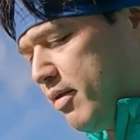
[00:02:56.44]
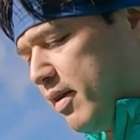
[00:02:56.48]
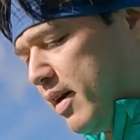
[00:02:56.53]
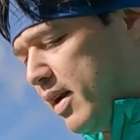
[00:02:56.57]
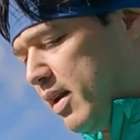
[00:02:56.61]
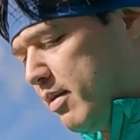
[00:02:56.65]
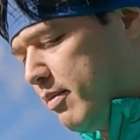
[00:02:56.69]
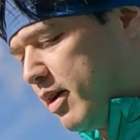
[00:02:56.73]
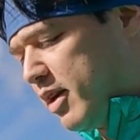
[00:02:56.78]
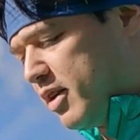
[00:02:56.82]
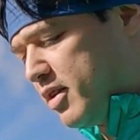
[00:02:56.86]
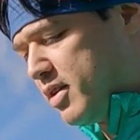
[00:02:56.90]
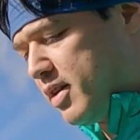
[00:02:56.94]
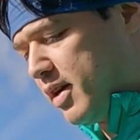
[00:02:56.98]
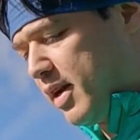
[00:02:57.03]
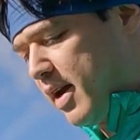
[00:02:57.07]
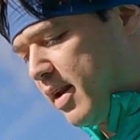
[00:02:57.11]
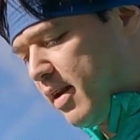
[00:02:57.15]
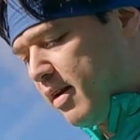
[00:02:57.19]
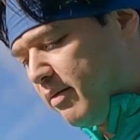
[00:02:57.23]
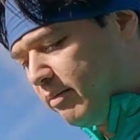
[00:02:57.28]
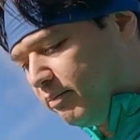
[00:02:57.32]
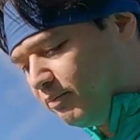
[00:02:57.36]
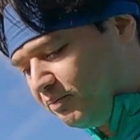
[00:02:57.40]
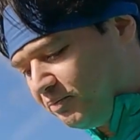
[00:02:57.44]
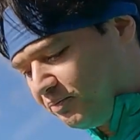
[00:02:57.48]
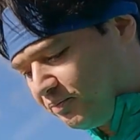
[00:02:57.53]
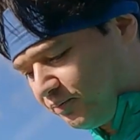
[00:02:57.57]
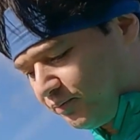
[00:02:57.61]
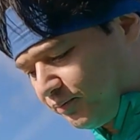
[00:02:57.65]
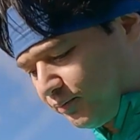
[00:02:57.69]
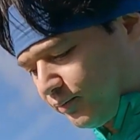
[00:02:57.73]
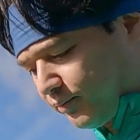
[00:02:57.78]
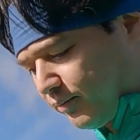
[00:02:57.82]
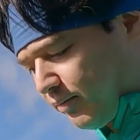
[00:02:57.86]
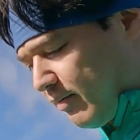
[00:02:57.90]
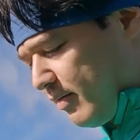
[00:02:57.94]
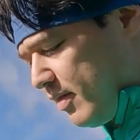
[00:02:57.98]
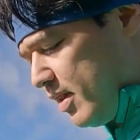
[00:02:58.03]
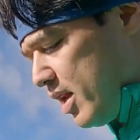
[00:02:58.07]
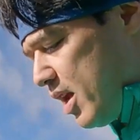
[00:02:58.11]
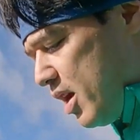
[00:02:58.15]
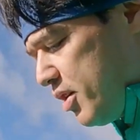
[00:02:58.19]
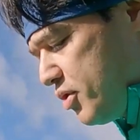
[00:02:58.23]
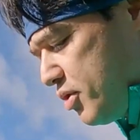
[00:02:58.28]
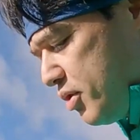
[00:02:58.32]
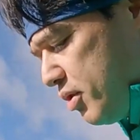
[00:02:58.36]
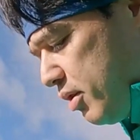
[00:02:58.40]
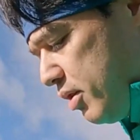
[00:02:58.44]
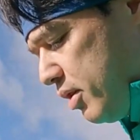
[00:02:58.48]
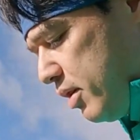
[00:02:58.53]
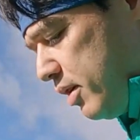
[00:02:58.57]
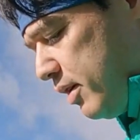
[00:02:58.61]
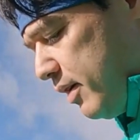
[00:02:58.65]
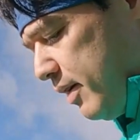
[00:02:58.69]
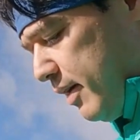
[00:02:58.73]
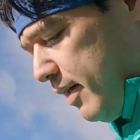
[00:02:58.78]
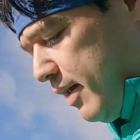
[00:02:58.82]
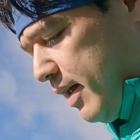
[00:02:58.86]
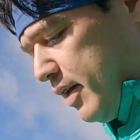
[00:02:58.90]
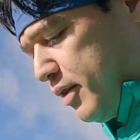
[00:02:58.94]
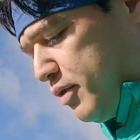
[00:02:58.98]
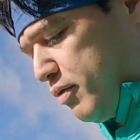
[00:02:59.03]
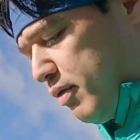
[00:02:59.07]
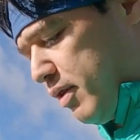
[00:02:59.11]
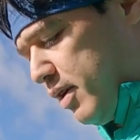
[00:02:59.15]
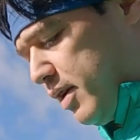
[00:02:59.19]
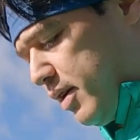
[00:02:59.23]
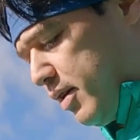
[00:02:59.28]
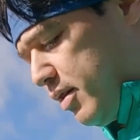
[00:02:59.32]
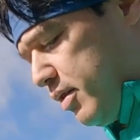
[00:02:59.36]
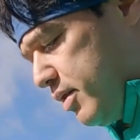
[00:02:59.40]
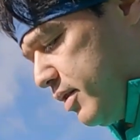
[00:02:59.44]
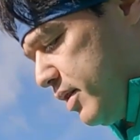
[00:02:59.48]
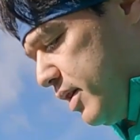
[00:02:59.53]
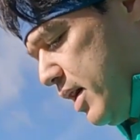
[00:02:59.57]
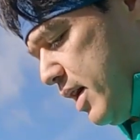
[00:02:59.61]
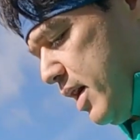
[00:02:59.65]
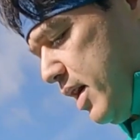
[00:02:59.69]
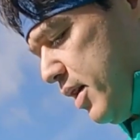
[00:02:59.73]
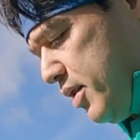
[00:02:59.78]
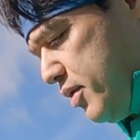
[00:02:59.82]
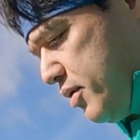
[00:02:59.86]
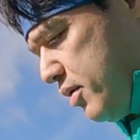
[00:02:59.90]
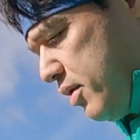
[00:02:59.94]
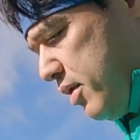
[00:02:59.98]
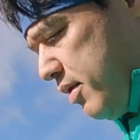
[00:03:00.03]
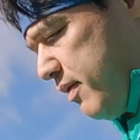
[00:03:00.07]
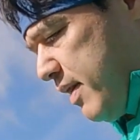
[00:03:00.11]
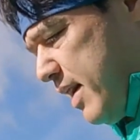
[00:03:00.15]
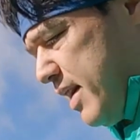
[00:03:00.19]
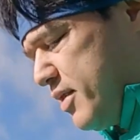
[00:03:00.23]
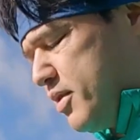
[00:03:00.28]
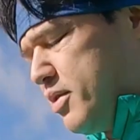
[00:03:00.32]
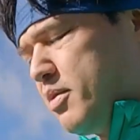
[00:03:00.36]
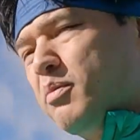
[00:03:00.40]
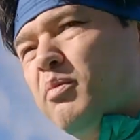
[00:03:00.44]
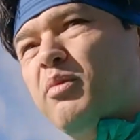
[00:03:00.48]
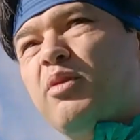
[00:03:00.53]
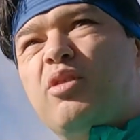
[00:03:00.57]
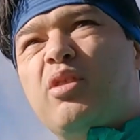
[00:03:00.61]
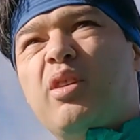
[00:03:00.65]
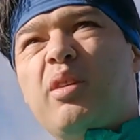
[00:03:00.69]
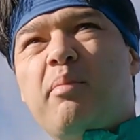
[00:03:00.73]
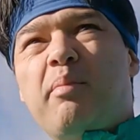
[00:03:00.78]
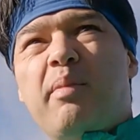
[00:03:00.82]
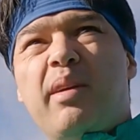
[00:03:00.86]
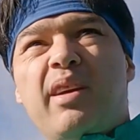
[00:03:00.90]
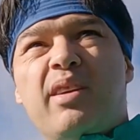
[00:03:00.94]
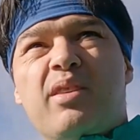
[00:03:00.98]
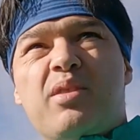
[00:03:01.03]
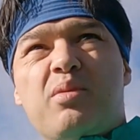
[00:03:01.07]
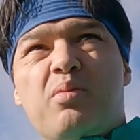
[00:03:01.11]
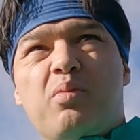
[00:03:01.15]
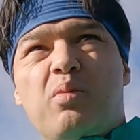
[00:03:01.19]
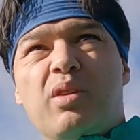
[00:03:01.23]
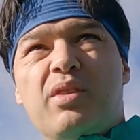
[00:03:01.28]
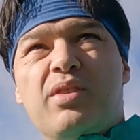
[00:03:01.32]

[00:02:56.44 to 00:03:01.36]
Finally managed to get it, so that's really good. So I've had some Drink Mix